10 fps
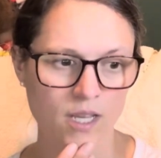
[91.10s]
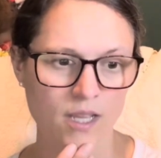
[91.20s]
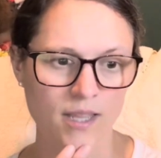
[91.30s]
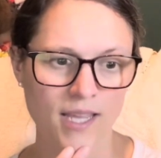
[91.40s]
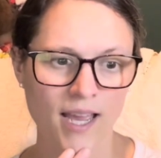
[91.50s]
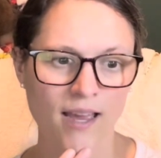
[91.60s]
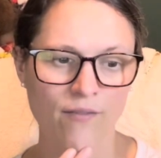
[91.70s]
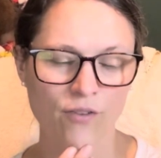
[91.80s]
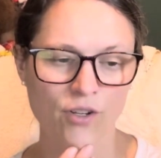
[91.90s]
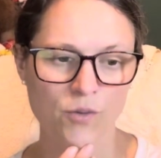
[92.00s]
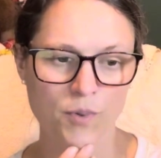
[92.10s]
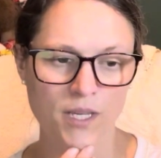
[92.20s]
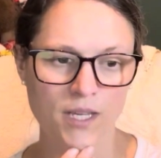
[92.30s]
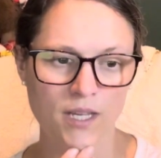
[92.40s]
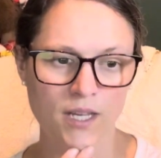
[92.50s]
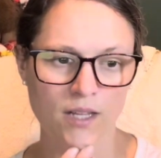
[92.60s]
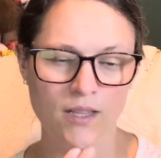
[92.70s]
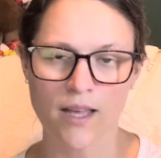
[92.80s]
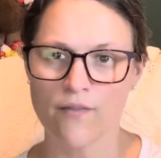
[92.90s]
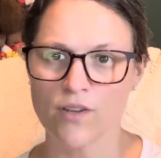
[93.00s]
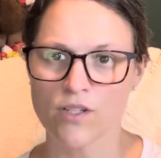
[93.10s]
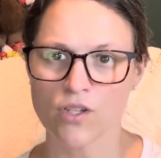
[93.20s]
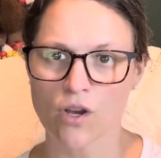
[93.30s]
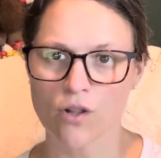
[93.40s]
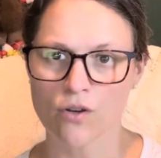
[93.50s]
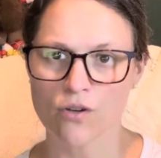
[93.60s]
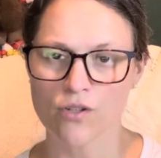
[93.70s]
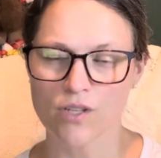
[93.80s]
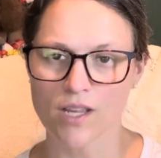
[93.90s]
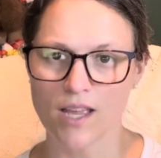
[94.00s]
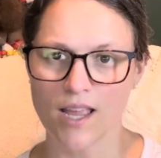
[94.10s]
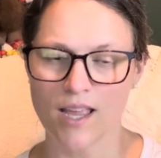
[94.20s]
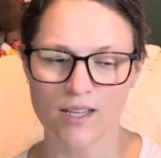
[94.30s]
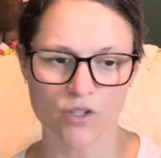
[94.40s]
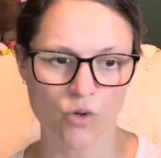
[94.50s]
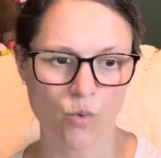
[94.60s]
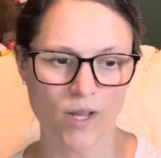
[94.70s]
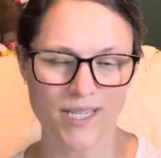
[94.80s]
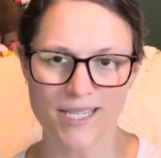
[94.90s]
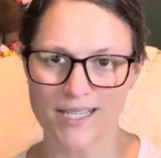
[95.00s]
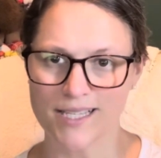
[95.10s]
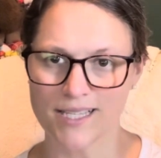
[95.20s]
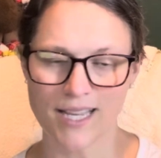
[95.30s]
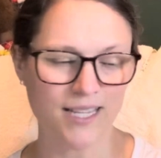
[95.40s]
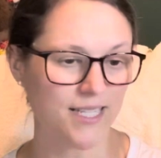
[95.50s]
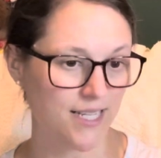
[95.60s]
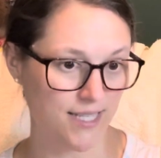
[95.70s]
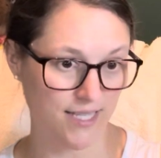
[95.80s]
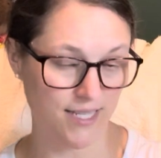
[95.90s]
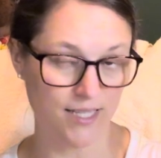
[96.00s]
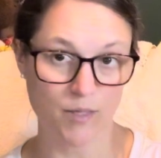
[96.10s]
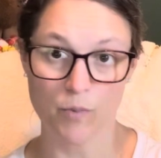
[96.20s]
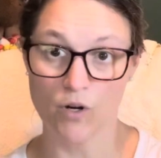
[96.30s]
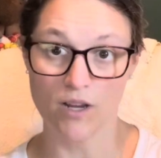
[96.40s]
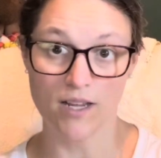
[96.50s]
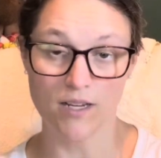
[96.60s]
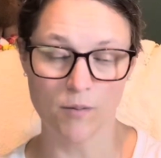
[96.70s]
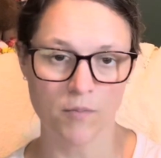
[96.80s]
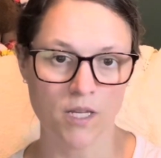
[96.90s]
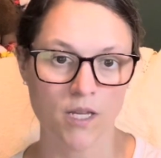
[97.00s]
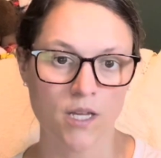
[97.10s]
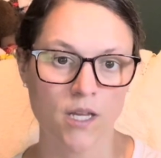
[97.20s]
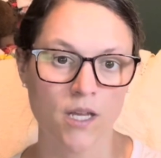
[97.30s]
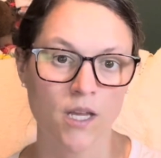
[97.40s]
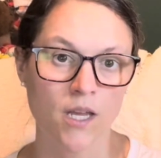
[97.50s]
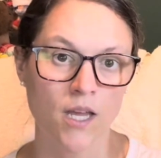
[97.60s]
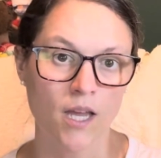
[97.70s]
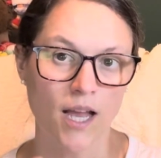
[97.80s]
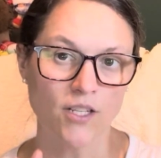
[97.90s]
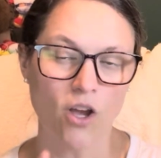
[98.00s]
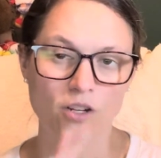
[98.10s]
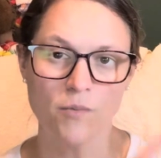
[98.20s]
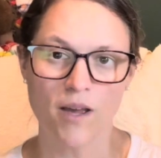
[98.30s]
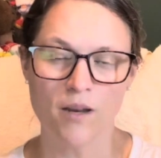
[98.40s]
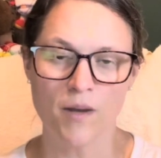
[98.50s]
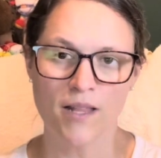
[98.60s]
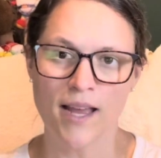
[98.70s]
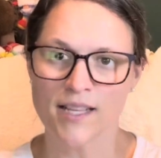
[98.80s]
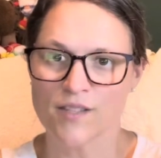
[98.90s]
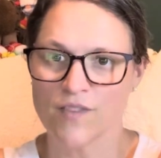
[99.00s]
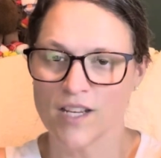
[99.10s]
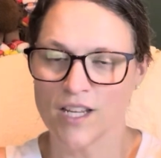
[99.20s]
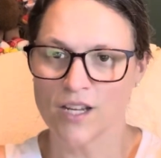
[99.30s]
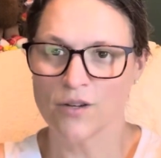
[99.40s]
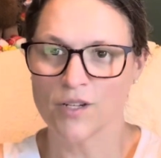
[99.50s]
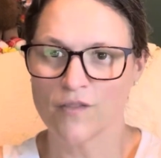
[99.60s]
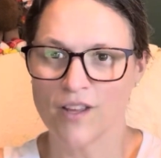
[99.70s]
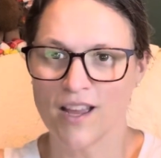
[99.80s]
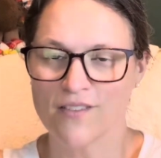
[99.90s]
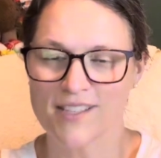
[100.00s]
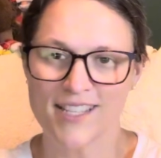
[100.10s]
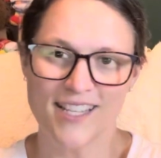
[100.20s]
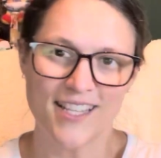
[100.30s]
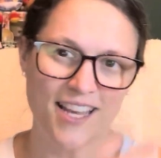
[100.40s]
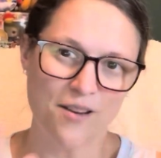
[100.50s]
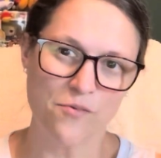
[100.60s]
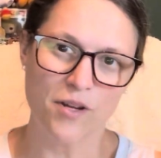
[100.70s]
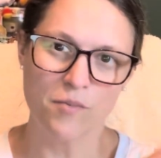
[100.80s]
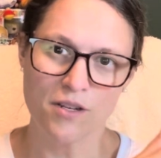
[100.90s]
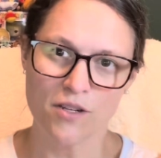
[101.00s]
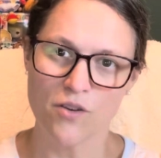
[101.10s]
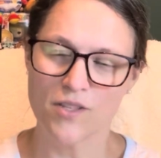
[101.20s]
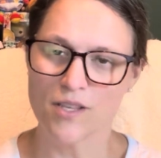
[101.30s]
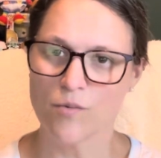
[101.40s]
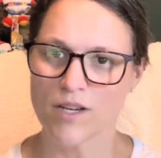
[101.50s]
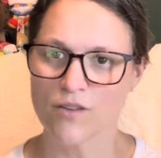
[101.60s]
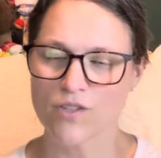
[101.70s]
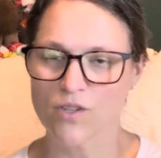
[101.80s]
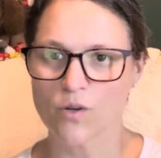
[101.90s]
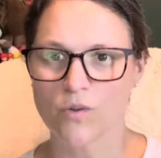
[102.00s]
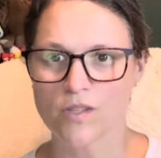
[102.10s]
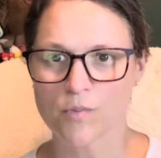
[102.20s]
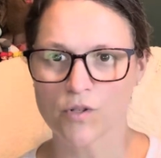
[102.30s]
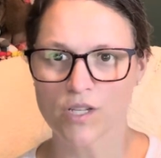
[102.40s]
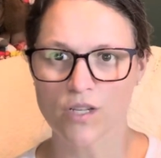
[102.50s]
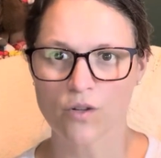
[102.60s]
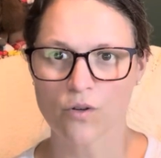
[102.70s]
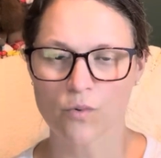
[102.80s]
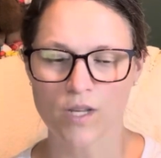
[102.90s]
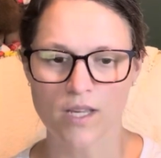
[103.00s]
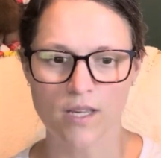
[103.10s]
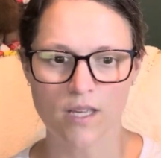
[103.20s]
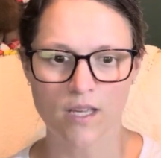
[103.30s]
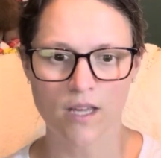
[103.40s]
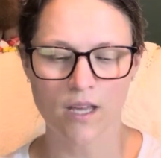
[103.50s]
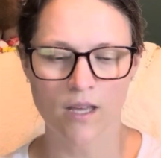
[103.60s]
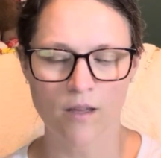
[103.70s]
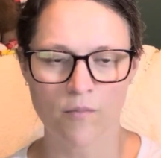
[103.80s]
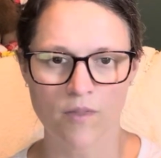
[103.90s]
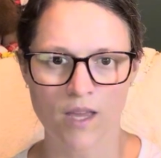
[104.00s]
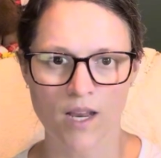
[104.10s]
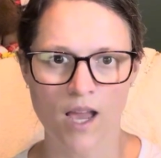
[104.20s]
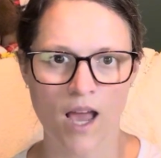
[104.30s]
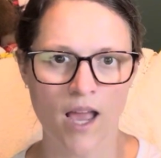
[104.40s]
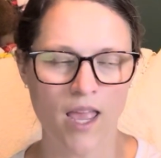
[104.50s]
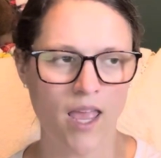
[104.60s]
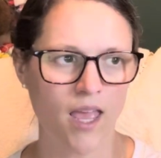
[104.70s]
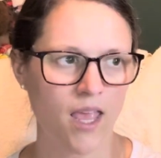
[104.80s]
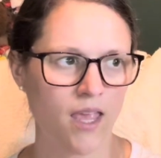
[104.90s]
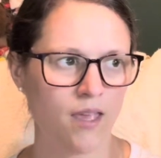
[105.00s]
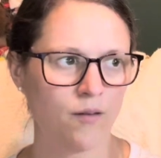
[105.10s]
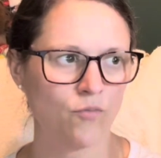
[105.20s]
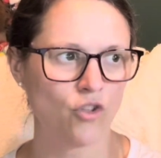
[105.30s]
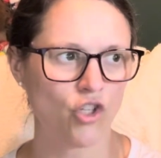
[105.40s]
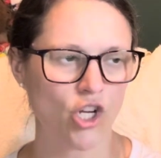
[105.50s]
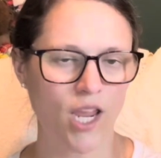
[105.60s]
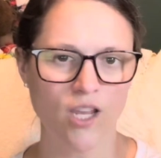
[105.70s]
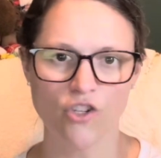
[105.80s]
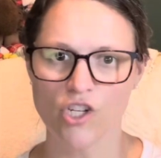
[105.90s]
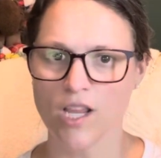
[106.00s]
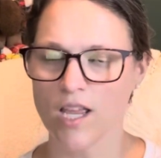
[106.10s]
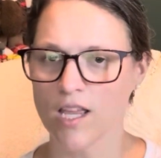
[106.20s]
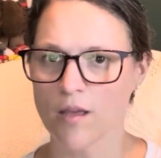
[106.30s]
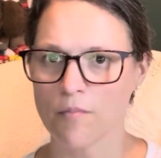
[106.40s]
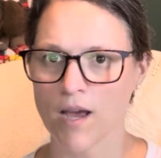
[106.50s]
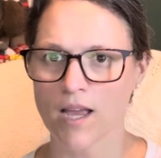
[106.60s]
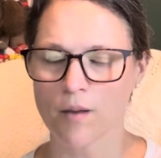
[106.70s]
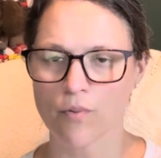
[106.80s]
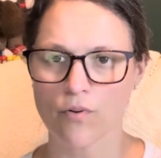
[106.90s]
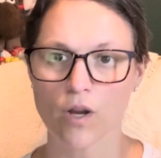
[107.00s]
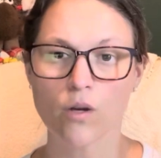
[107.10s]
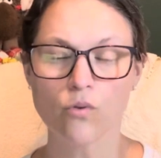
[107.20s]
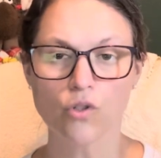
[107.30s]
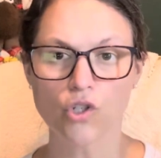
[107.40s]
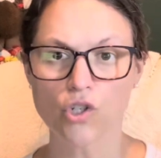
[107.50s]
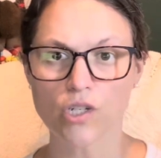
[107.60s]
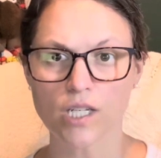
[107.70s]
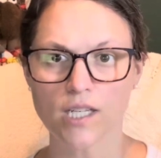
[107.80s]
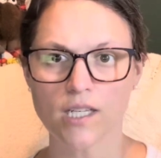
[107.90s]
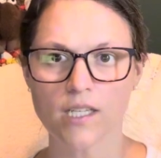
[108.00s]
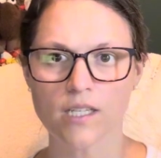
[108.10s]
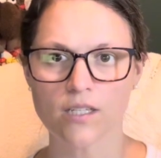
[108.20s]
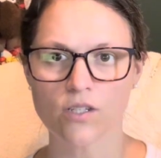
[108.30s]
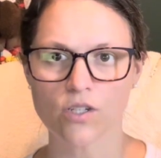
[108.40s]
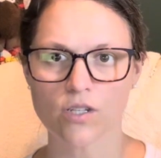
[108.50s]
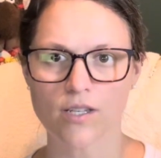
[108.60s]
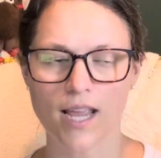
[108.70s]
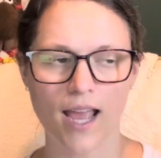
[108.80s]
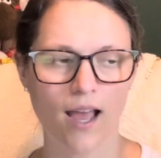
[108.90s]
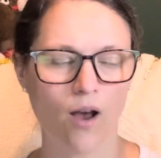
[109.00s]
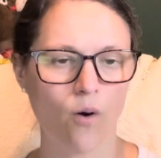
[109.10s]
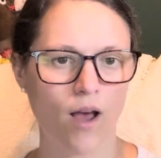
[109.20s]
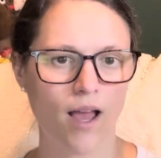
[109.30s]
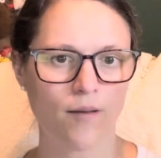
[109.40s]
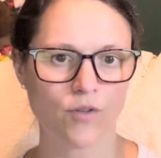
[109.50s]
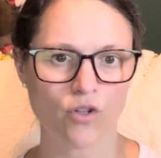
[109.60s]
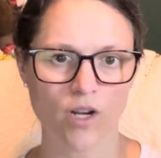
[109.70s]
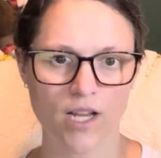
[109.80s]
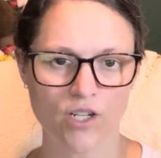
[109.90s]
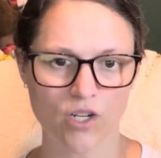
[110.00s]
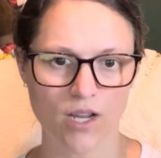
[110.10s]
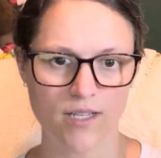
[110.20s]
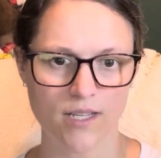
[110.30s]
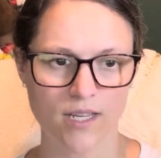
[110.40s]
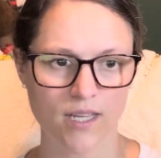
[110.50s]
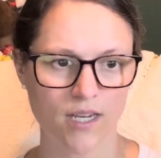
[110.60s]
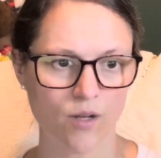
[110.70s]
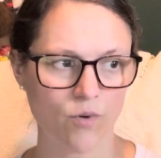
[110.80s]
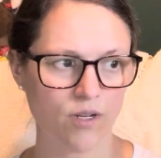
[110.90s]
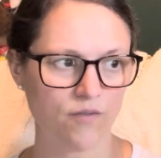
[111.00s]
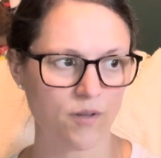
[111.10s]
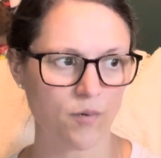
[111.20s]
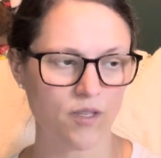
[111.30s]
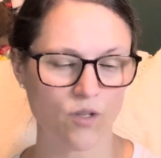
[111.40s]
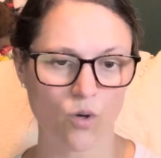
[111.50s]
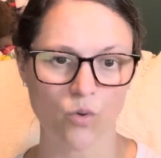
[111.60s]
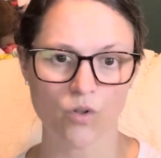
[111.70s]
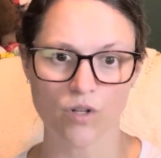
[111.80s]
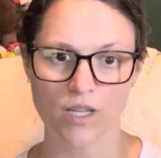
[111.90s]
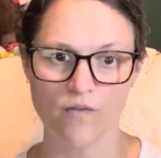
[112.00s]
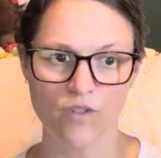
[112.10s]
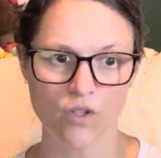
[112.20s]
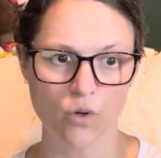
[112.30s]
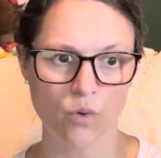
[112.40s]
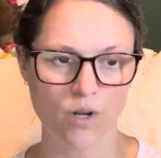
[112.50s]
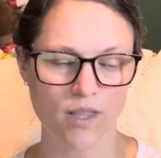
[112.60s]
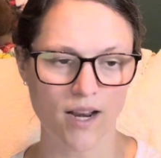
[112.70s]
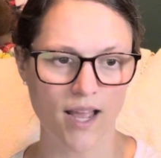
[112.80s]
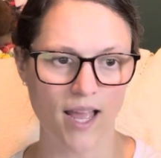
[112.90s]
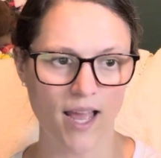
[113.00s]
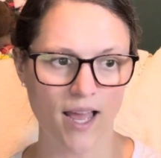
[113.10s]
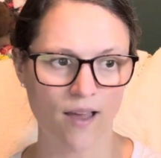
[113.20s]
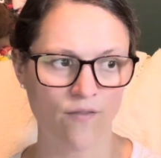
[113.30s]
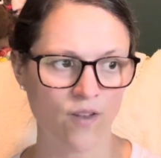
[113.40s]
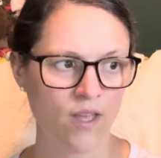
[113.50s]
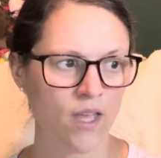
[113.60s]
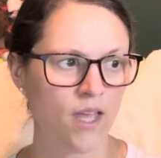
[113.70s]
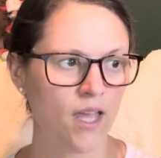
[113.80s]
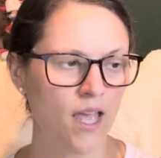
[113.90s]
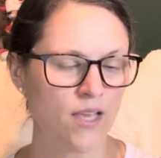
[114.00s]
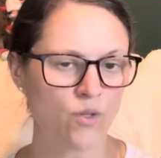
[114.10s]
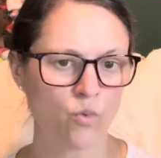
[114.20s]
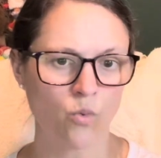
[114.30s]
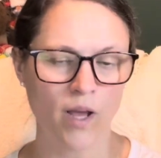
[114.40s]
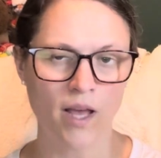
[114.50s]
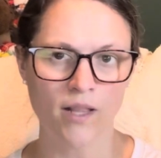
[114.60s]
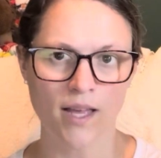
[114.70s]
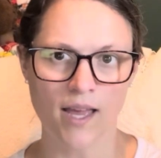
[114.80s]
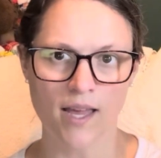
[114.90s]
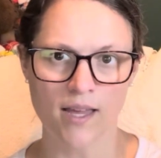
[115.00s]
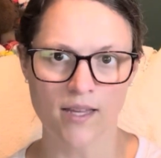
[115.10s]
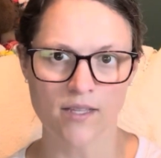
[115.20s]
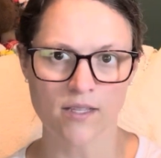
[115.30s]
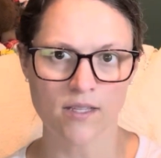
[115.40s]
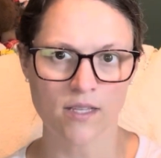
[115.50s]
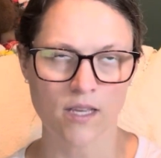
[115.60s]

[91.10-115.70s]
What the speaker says: The average being $11.19 per item. I talked about in my last video, and if you haven't seen that, I'd recommend go see what else sold this particular week, that I am changing my approach in how I'm strategizing, getting rid of some of this older inventory that I have, as well as